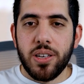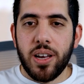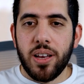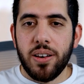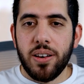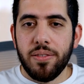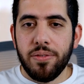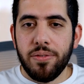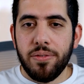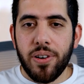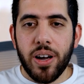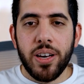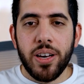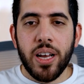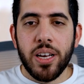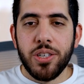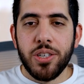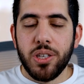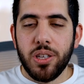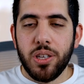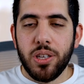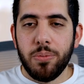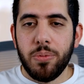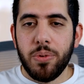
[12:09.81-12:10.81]
and
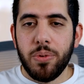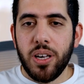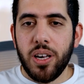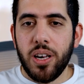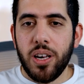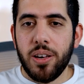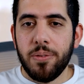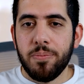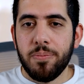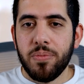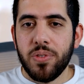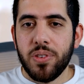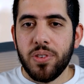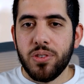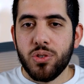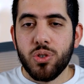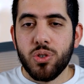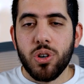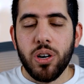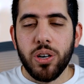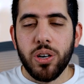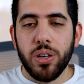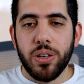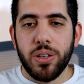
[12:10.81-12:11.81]
financially be
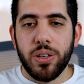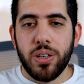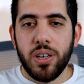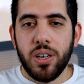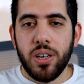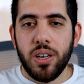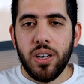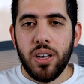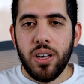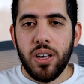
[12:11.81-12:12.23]
stronger.